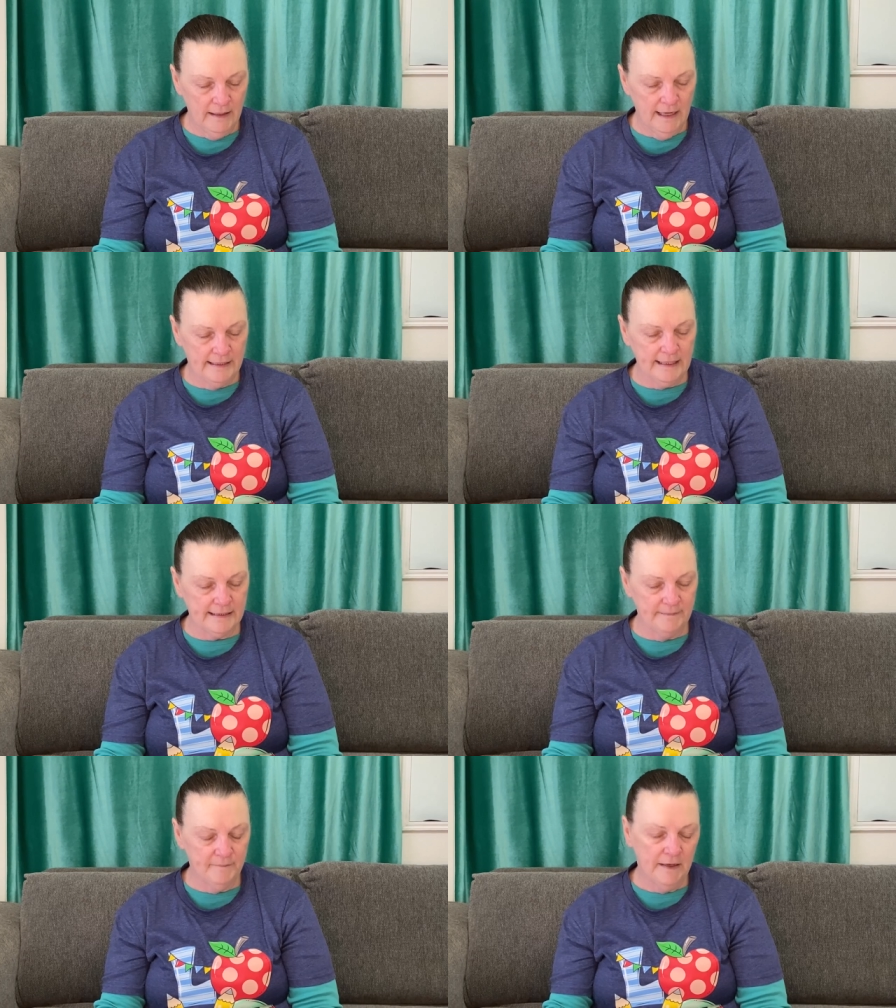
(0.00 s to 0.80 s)
It
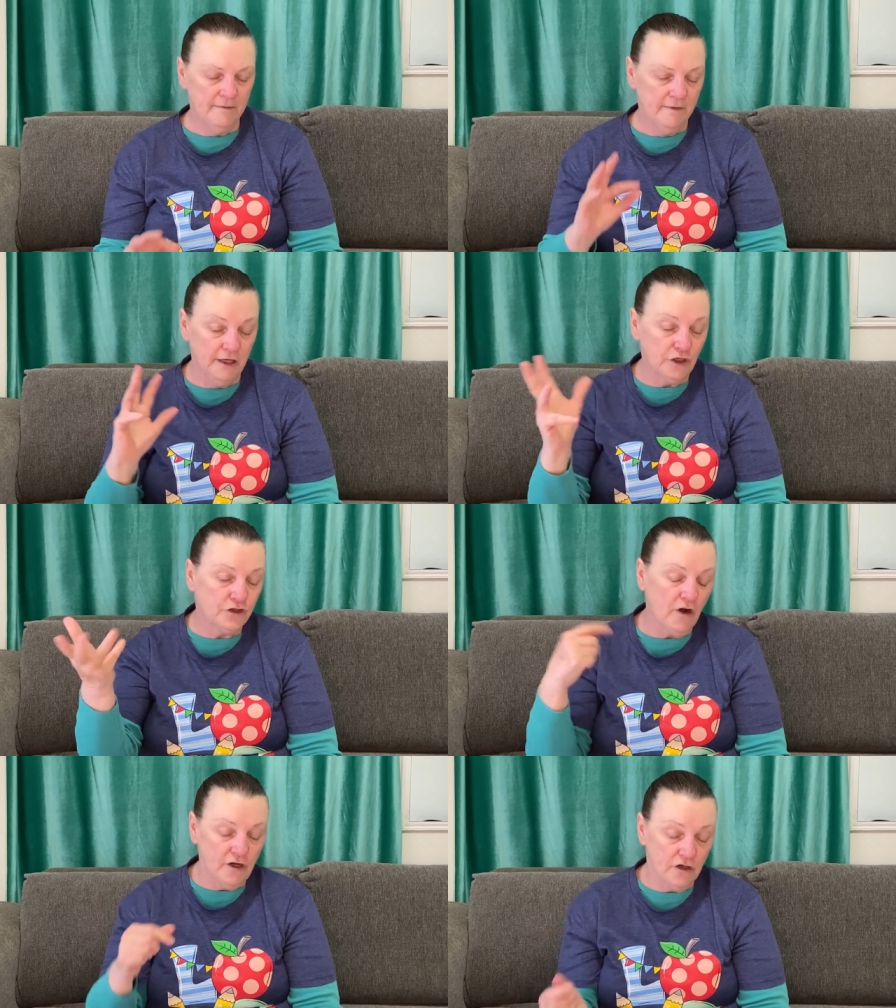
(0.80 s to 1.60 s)
says, the
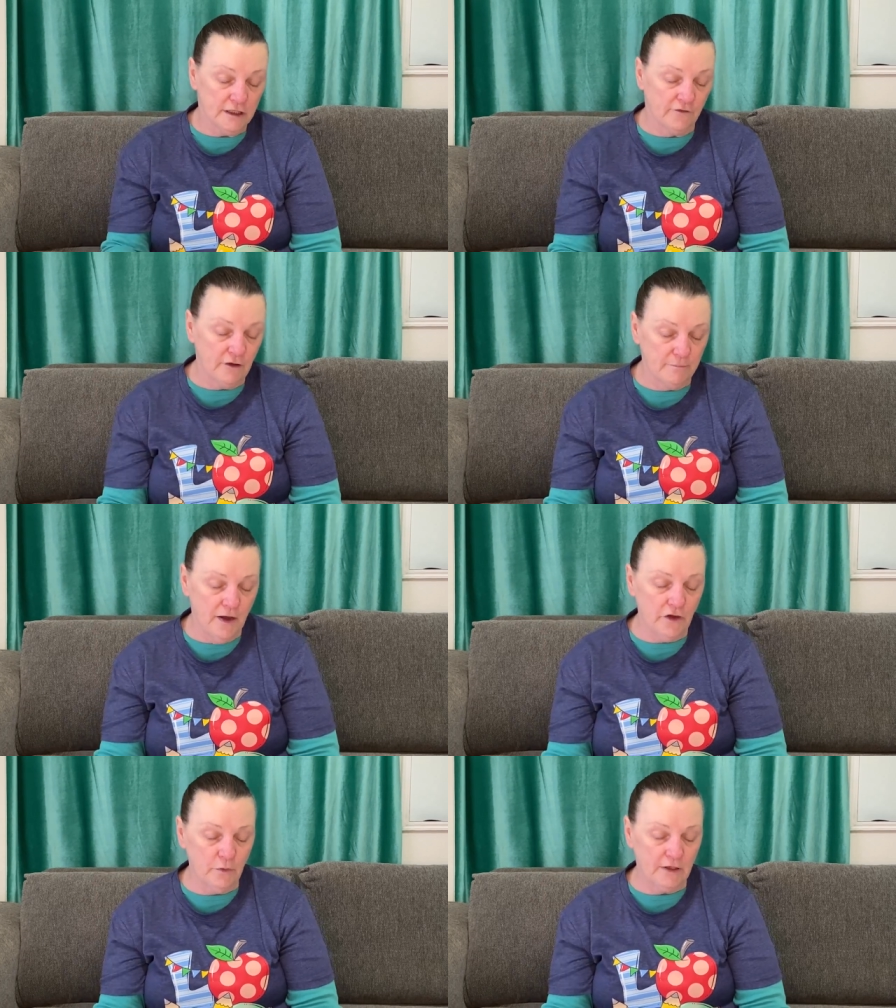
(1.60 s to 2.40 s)
instructions of your
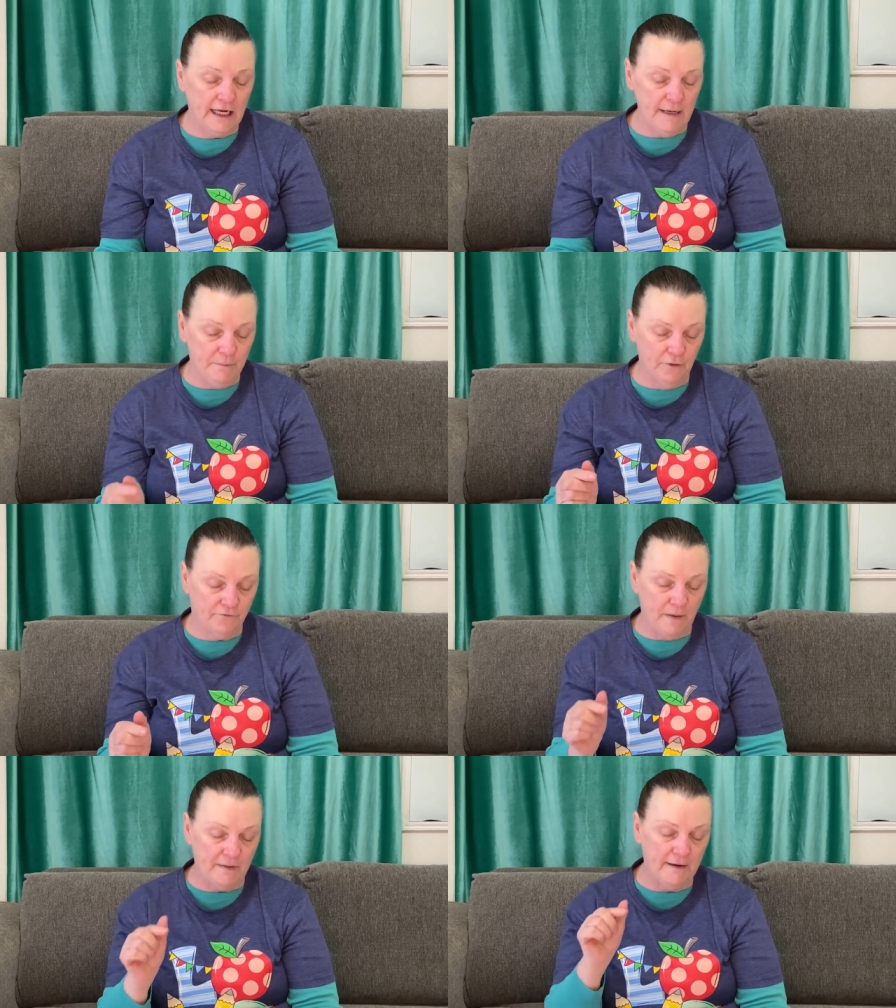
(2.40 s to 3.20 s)
mother will keep you
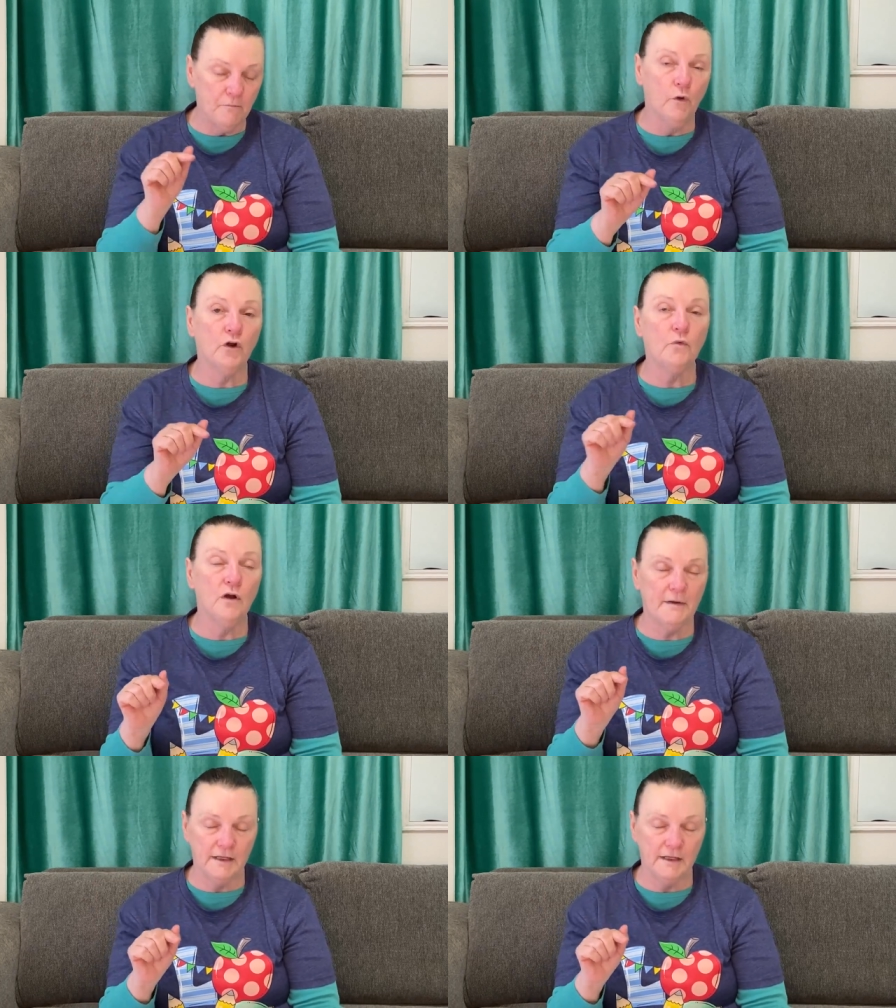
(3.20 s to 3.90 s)
from an immoral woman.